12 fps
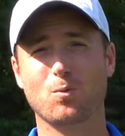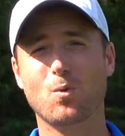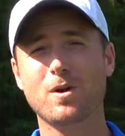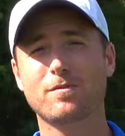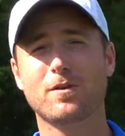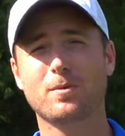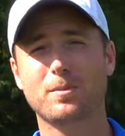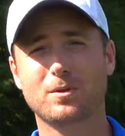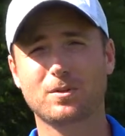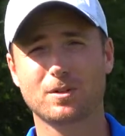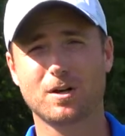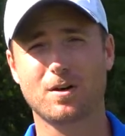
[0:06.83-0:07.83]
one
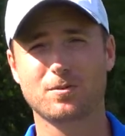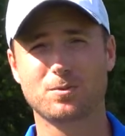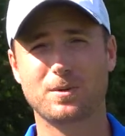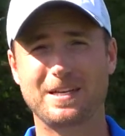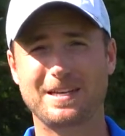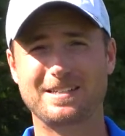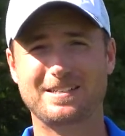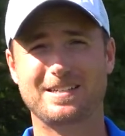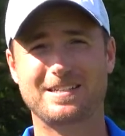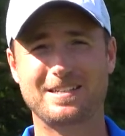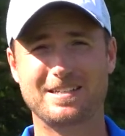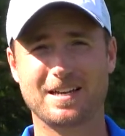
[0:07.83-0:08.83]
fundamental of the golf swing in
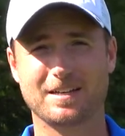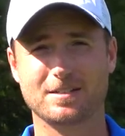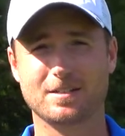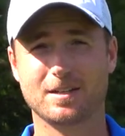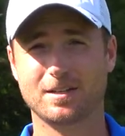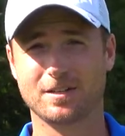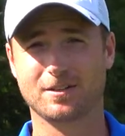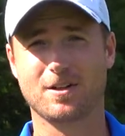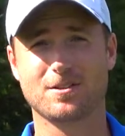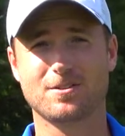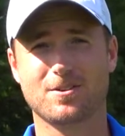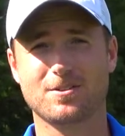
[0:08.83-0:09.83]
60 seconds. The
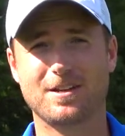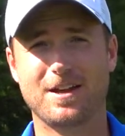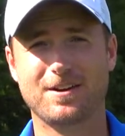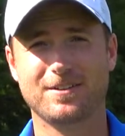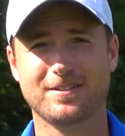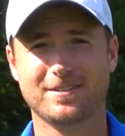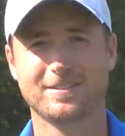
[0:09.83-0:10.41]
clock starts now.